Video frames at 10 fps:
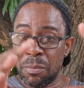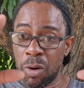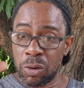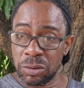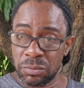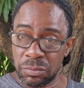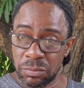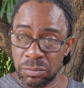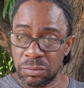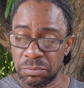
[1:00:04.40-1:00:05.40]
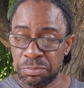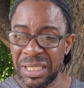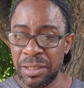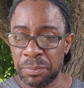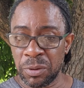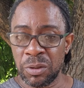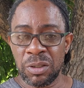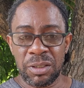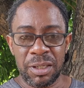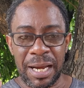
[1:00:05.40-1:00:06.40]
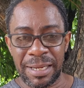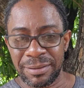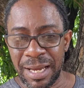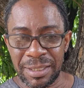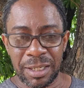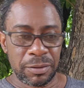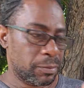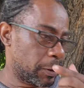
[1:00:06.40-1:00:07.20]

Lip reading: about people and Donna.